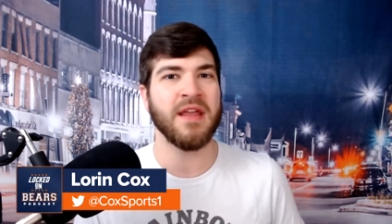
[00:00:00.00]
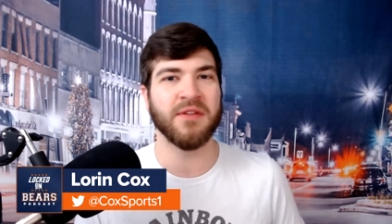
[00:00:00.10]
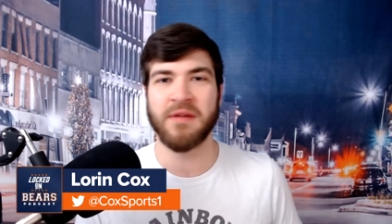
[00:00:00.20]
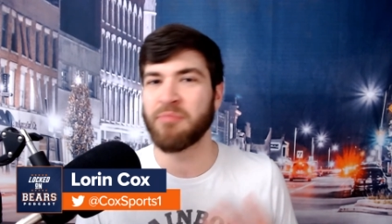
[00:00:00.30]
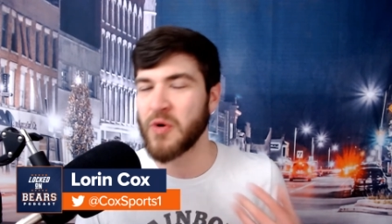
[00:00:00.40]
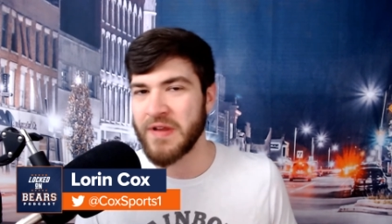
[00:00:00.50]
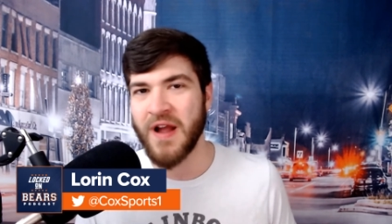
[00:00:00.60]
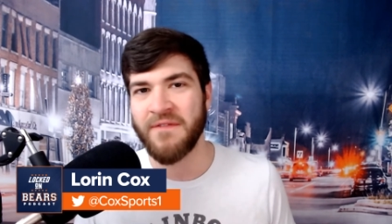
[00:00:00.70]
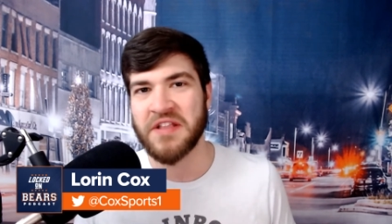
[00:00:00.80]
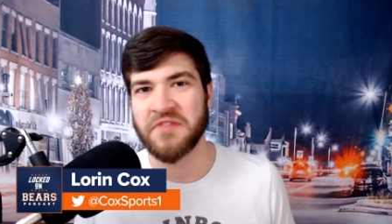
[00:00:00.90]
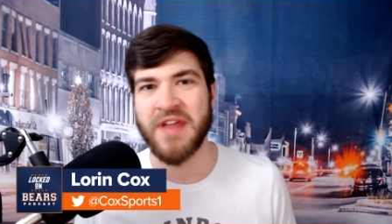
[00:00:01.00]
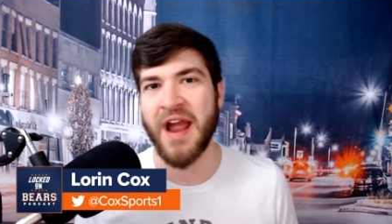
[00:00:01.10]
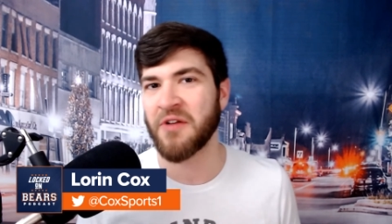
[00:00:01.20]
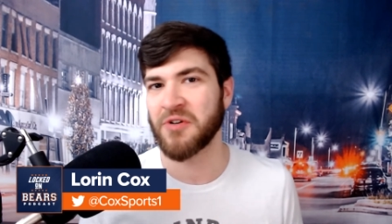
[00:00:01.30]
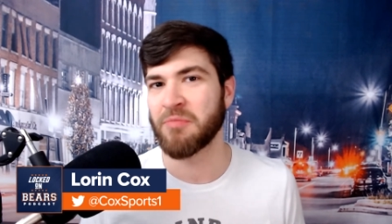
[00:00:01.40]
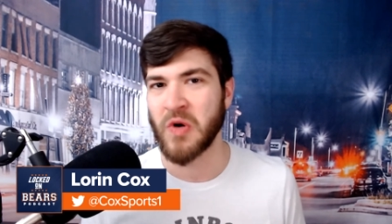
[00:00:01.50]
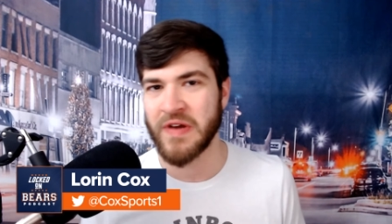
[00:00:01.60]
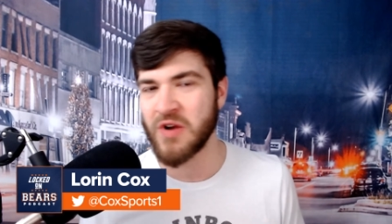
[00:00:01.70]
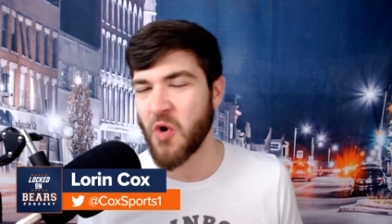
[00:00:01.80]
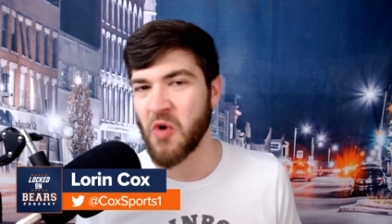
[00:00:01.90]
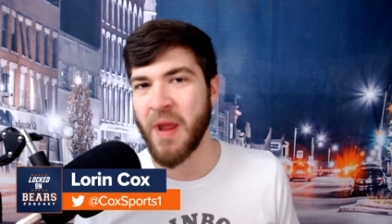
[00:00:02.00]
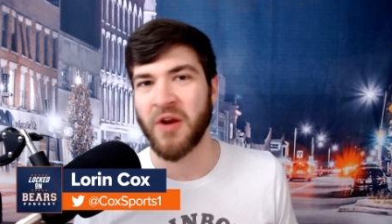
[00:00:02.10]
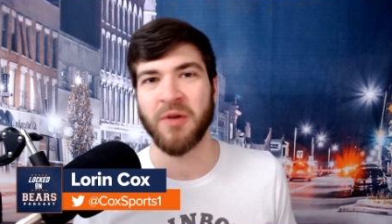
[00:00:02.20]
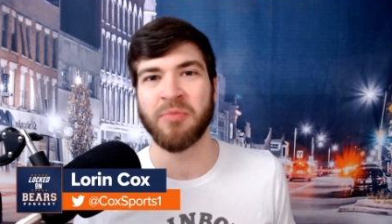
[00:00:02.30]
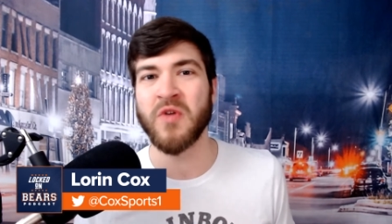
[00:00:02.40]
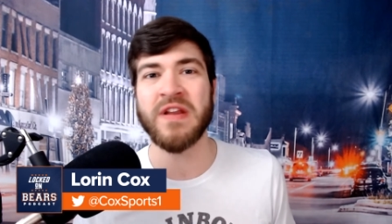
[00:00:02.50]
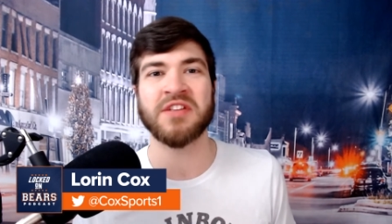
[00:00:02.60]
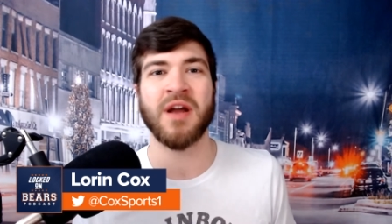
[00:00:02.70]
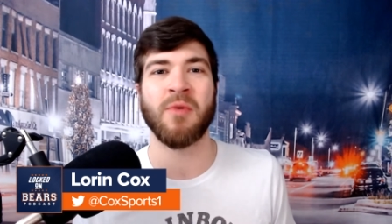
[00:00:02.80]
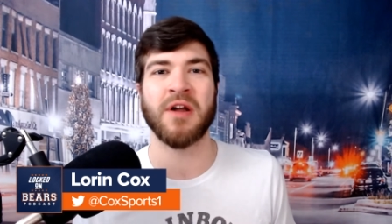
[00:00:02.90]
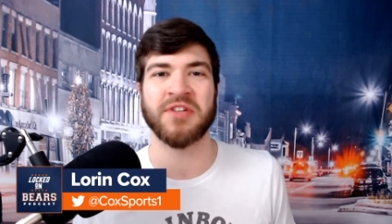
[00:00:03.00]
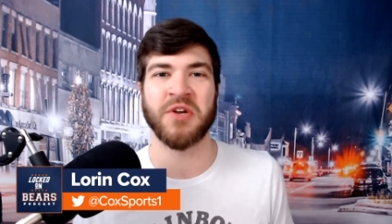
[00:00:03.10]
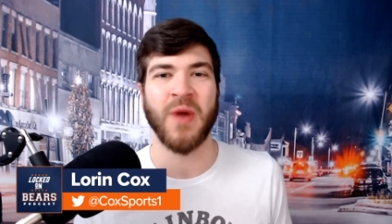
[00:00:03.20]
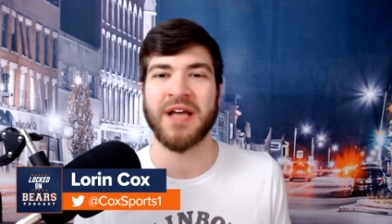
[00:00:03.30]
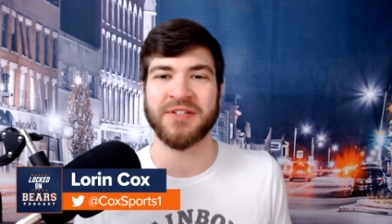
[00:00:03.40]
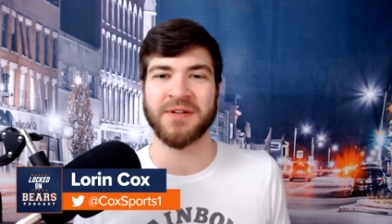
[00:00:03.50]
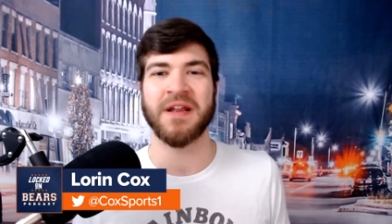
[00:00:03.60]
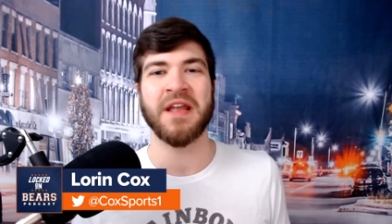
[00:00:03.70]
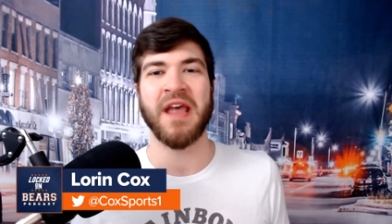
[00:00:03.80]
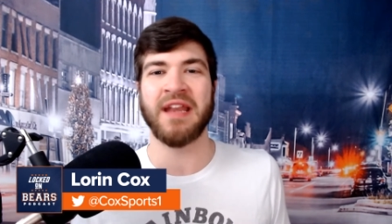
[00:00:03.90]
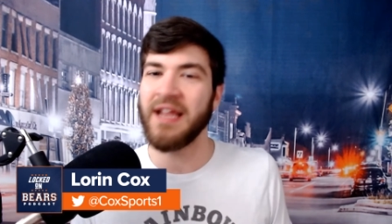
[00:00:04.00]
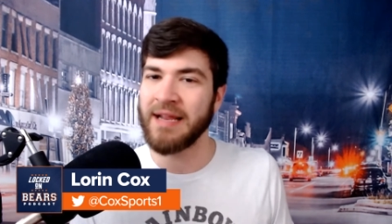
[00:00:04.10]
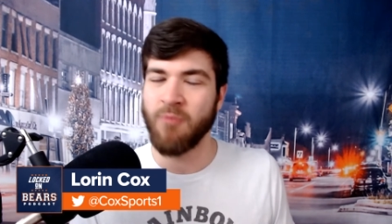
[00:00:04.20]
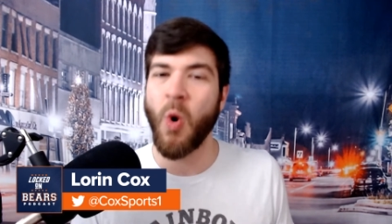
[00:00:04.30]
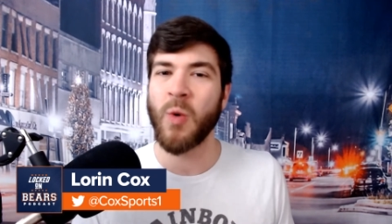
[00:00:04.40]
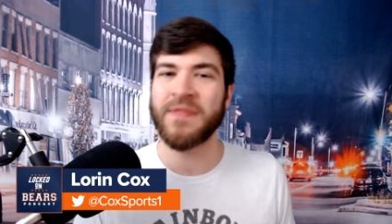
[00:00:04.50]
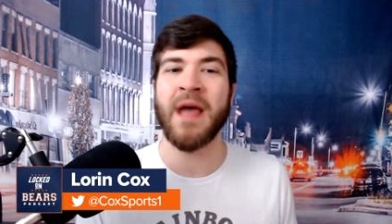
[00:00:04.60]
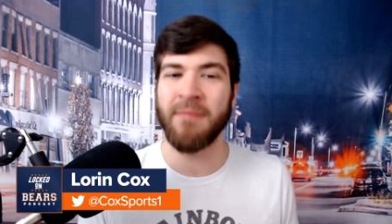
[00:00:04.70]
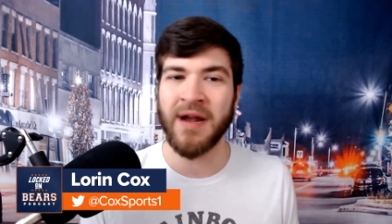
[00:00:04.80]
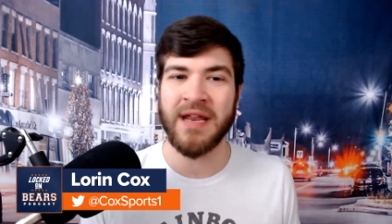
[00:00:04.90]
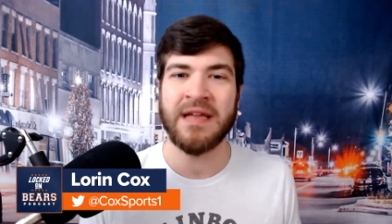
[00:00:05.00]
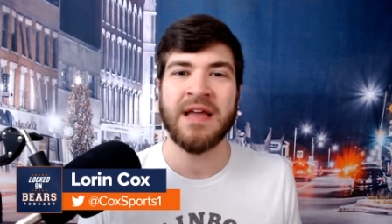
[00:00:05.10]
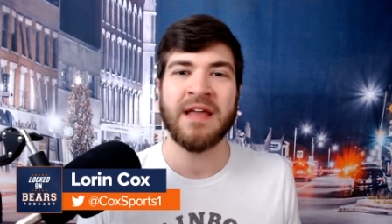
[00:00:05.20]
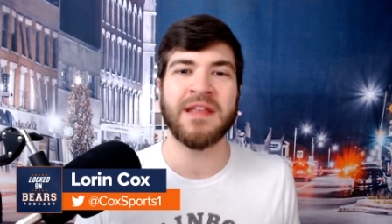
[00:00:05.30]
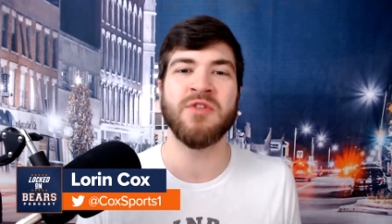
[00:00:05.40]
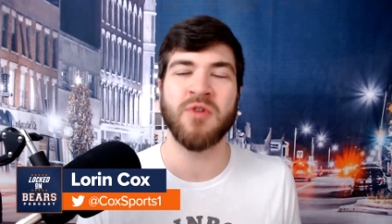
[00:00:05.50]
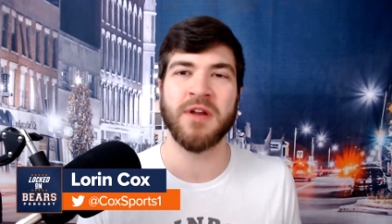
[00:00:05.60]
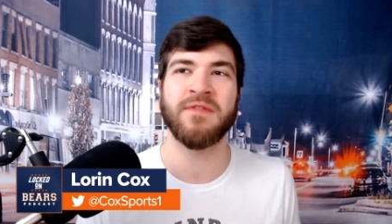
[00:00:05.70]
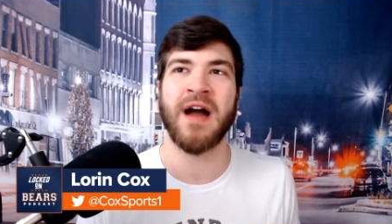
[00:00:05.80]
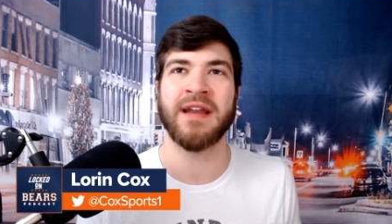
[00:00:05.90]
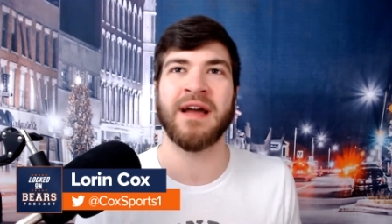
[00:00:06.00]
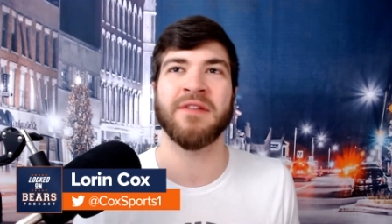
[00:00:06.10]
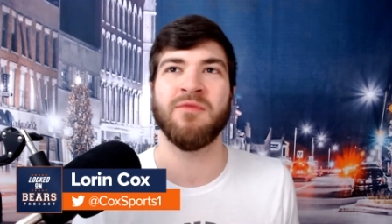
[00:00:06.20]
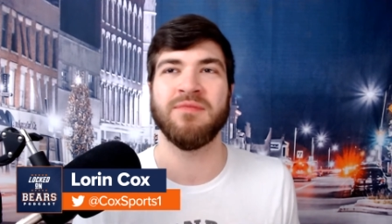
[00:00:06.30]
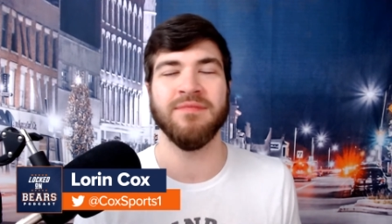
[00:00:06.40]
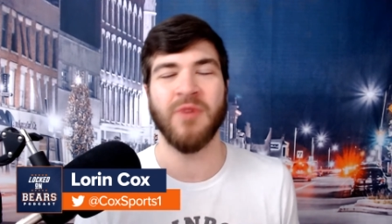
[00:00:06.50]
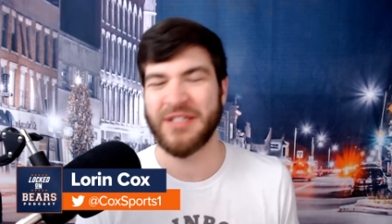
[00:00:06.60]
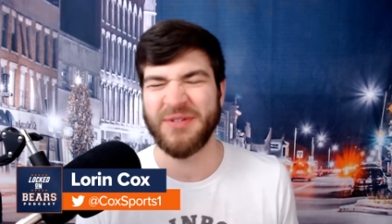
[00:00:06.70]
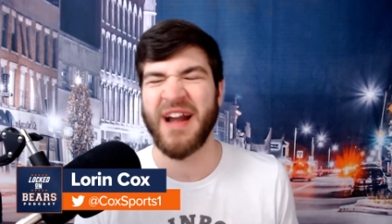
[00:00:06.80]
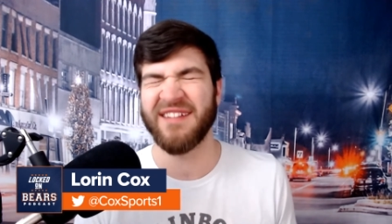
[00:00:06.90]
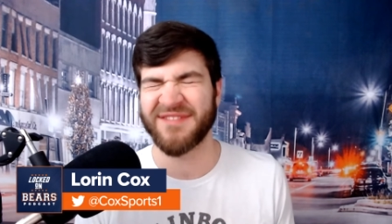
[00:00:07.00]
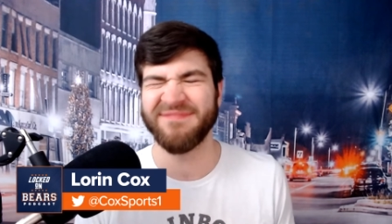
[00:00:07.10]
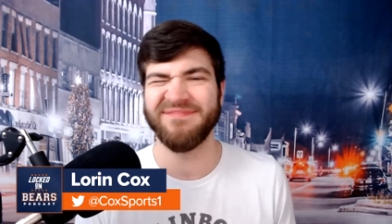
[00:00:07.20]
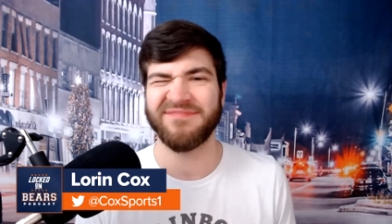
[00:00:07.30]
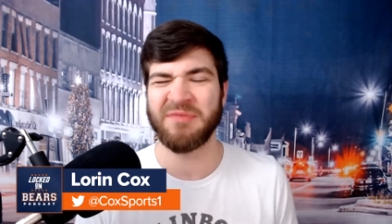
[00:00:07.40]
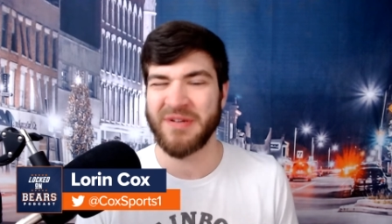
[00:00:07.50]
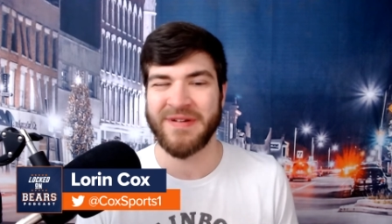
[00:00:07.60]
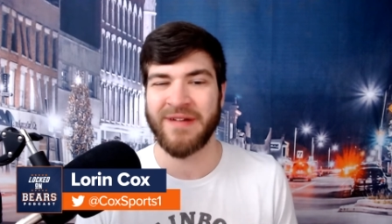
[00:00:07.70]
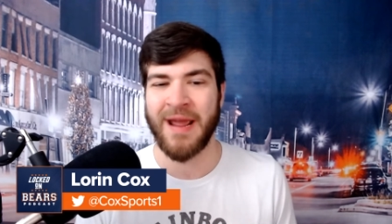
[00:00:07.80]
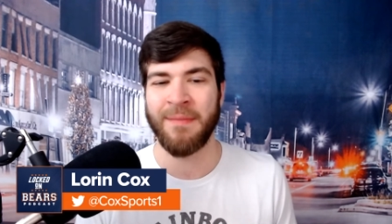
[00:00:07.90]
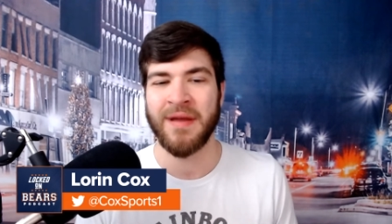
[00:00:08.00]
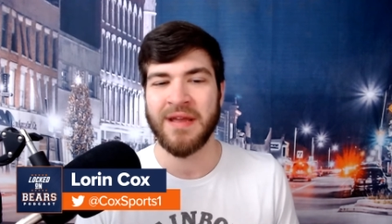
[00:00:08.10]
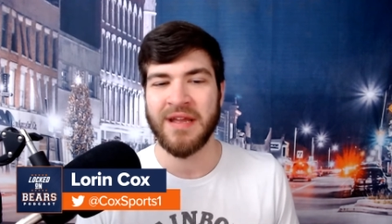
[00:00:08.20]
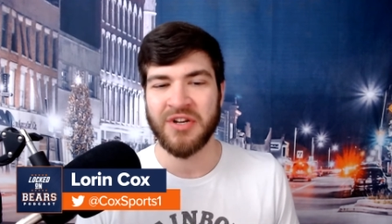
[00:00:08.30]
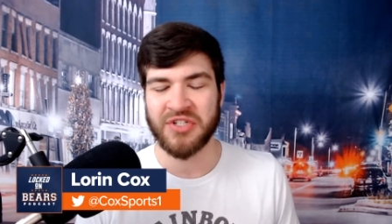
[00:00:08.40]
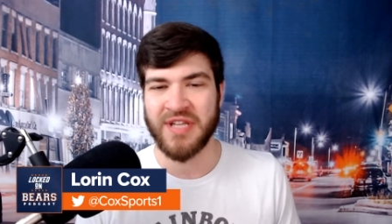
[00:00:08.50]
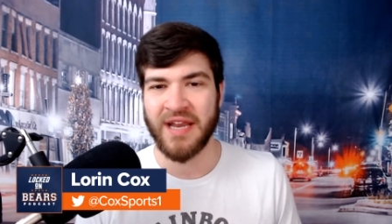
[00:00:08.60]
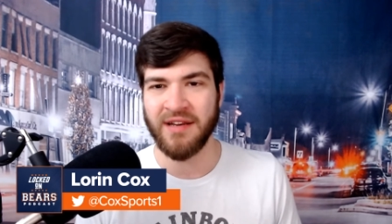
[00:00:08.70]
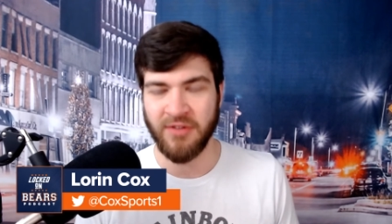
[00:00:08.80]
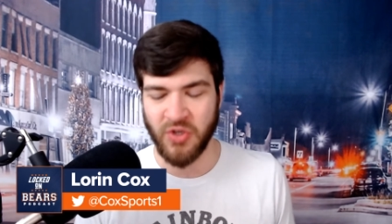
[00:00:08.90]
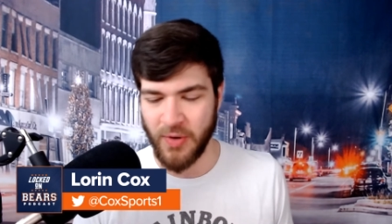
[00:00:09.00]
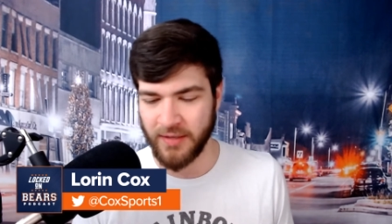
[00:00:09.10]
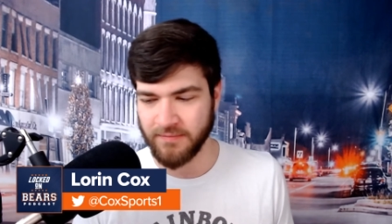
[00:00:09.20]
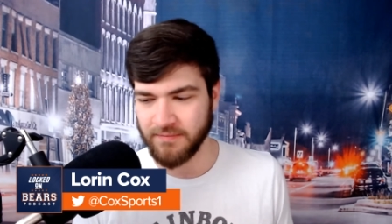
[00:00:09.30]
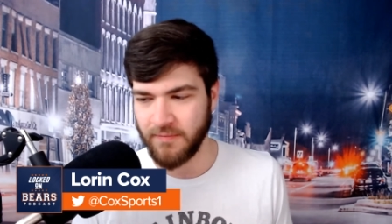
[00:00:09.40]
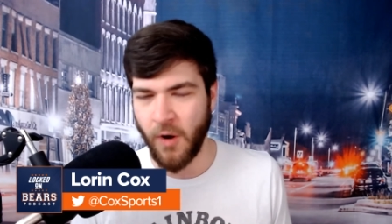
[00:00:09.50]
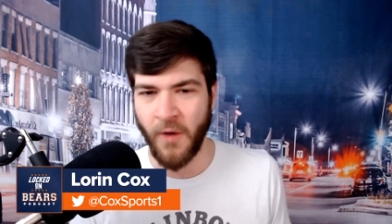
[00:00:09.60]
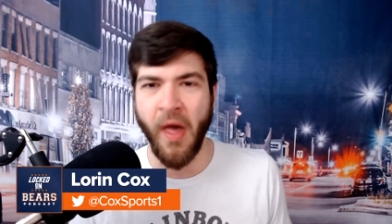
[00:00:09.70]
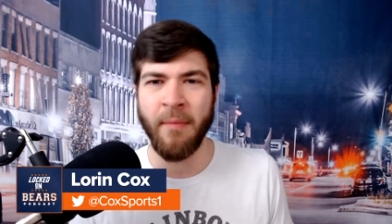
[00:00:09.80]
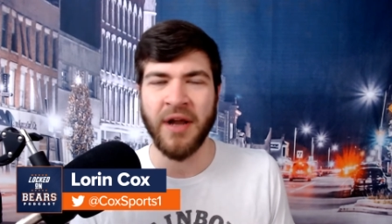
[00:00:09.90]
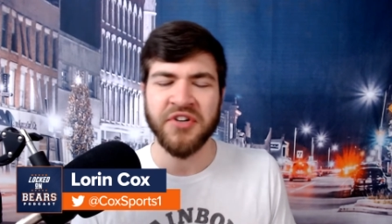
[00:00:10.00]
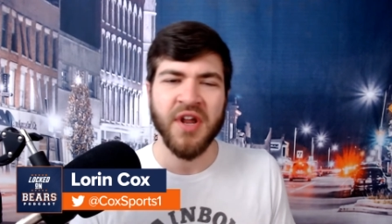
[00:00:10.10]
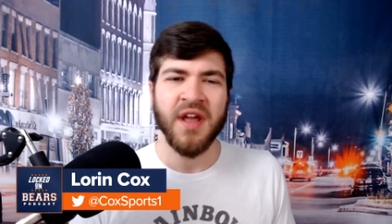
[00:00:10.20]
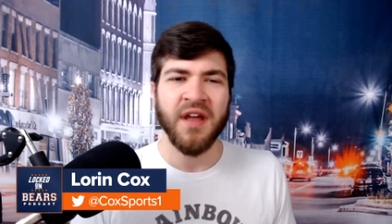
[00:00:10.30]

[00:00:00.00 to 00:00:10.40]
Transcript: either improving offensive tackle or improving quarterback or improving somewhere else on your roster and getting more with that money than you could have gotten out of what you got from, from Jimmy Graham, just not doing all that much.